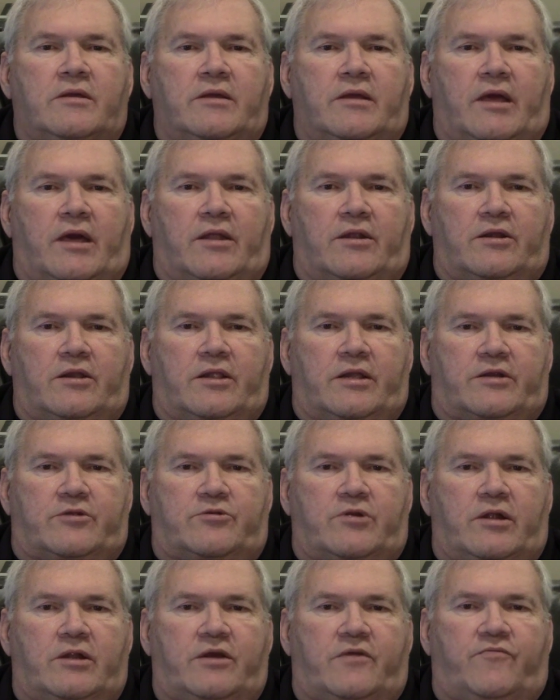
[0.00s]
in an
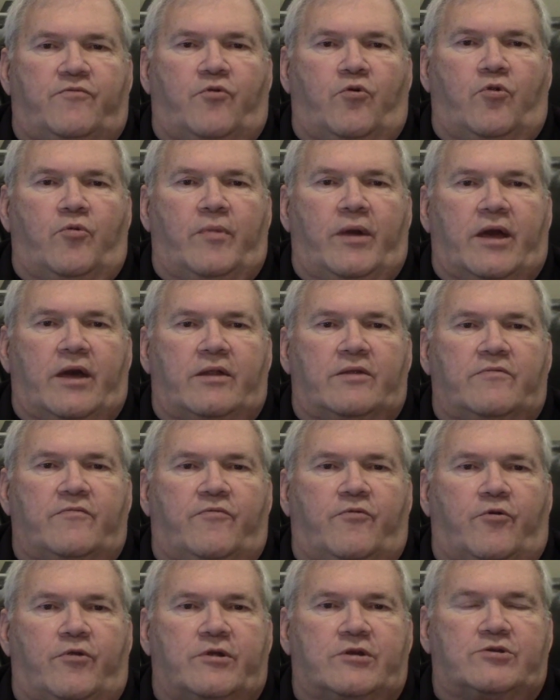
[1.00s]
electronic format.
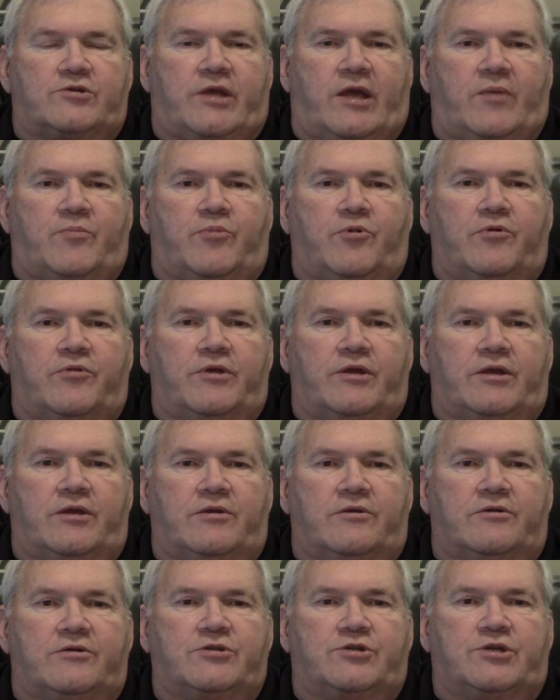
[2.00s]
For example,
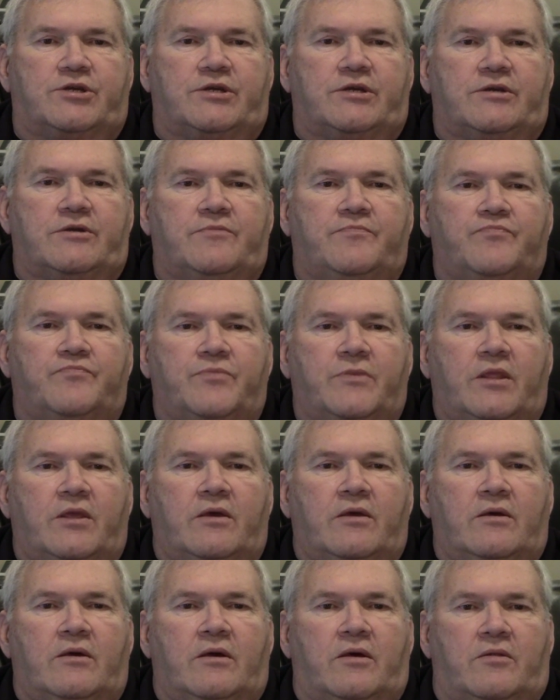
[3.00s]
the ERG.
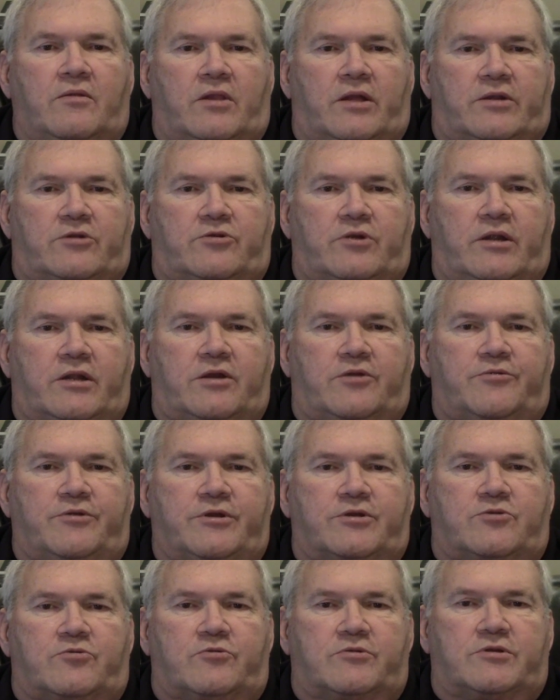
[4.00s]
Electronic
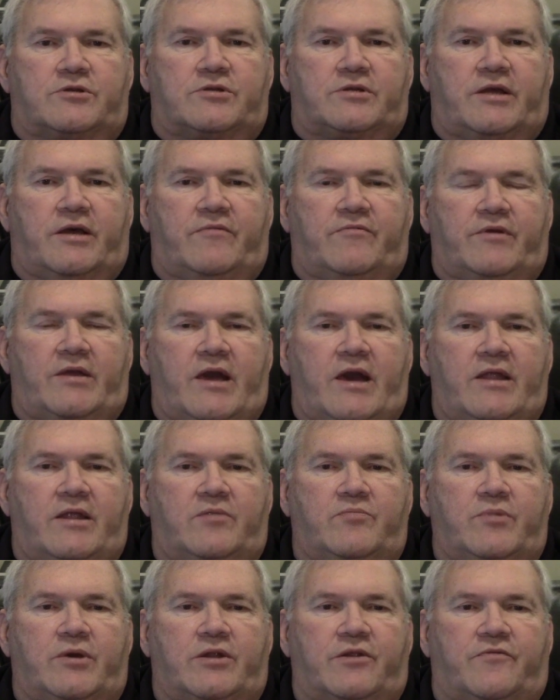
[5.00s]
resources have the
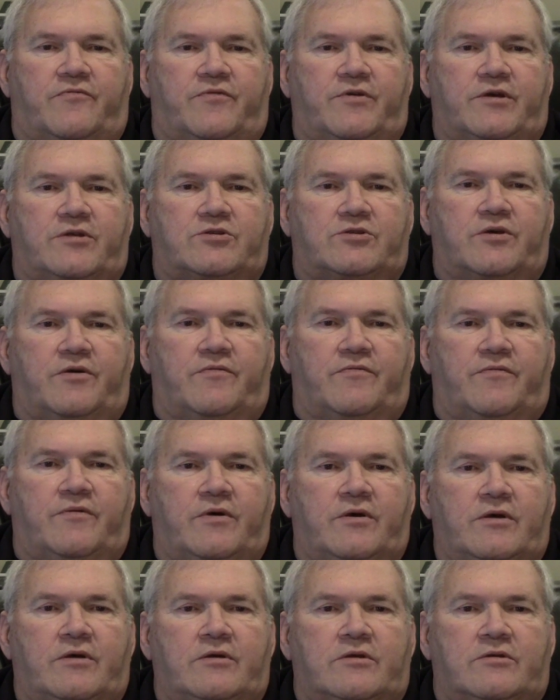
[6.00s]
added benefits of
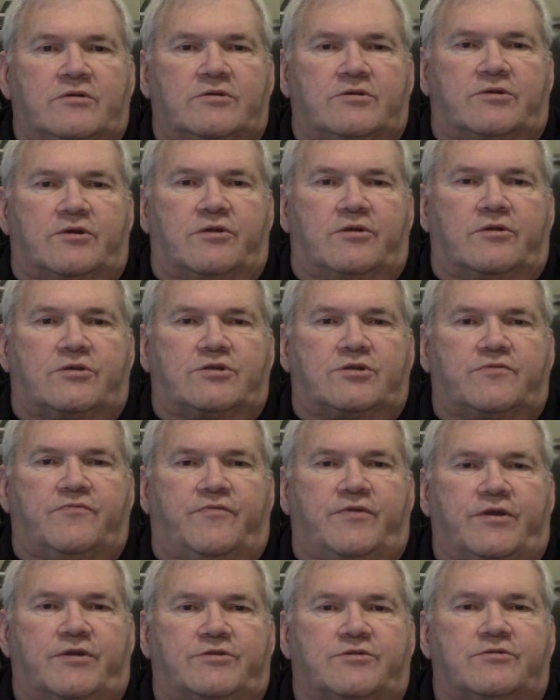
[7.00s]
search
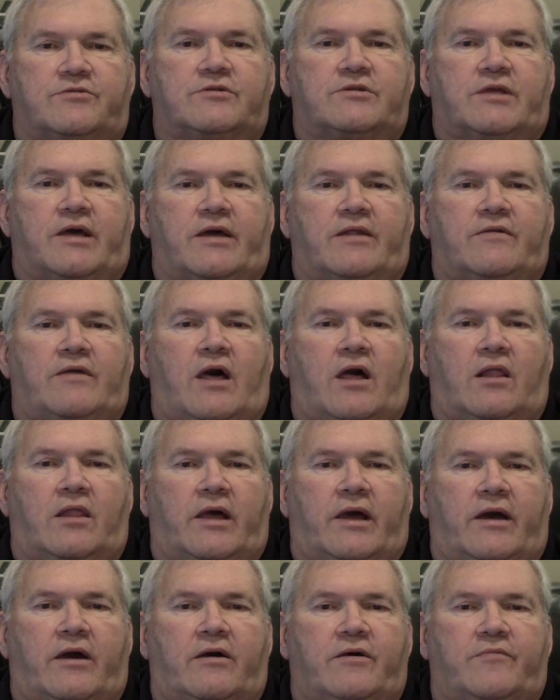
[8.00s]
features that
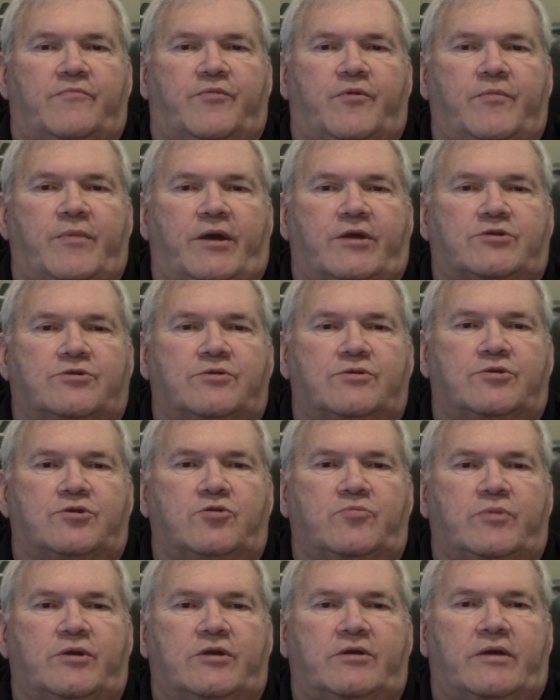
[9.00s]
allow information
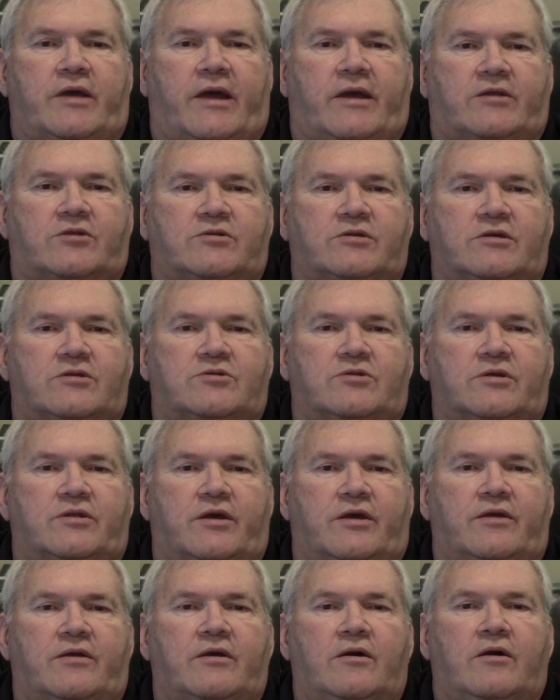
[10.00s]
to be accessed in
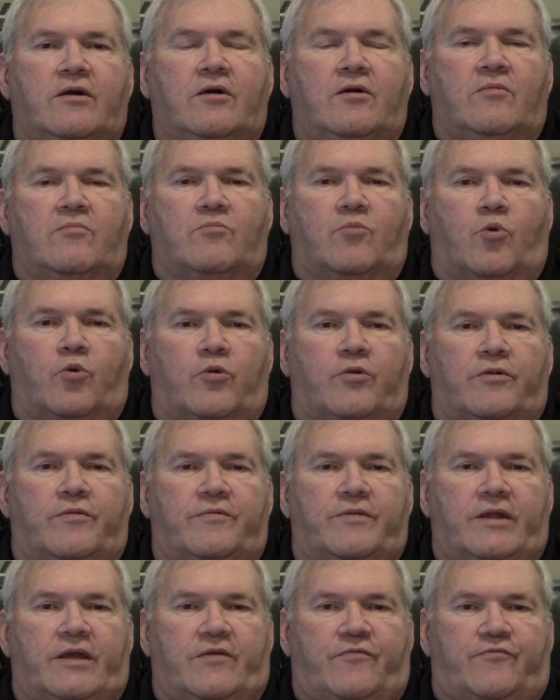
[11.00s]
a more
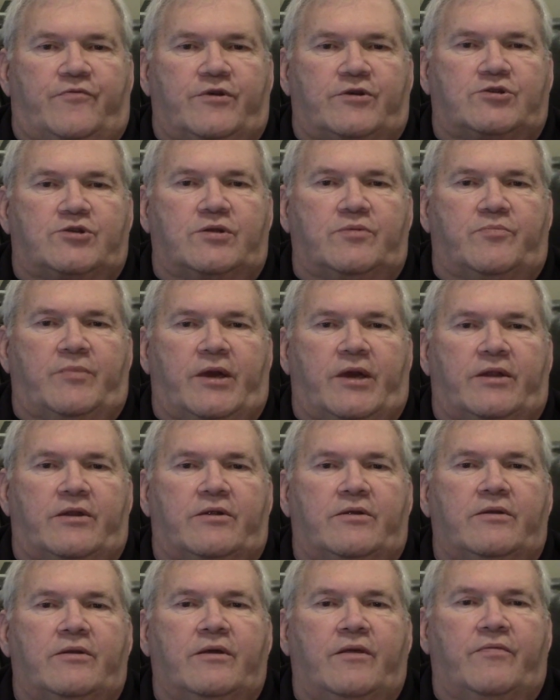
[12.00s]
efficient
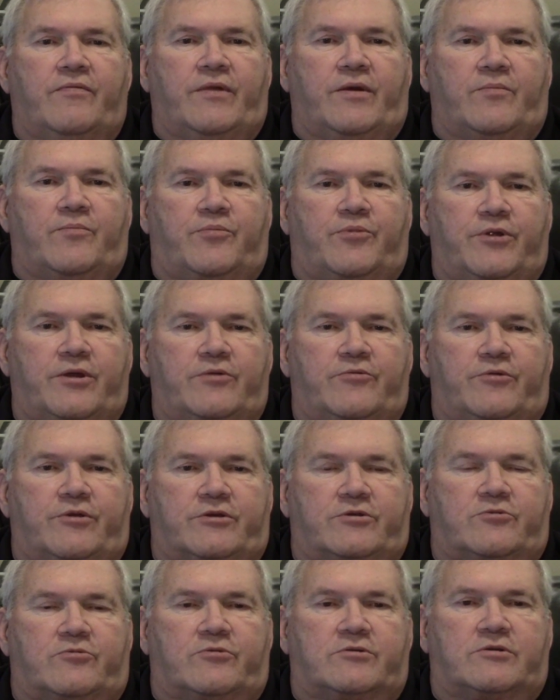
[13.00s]
manner than print
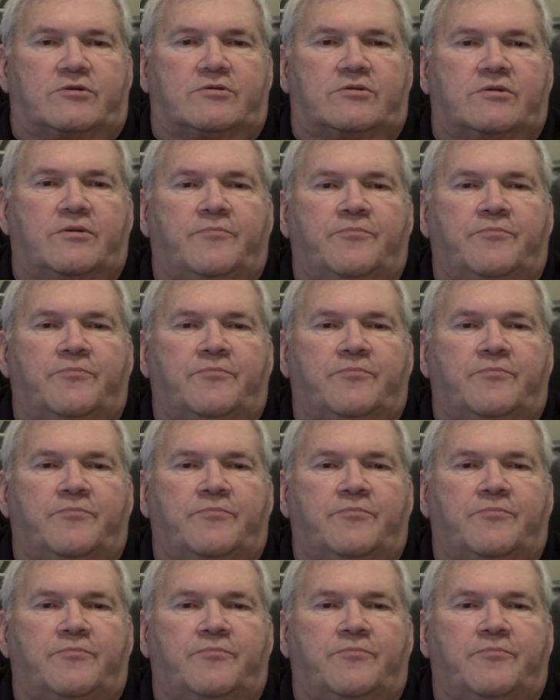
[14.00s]
resources.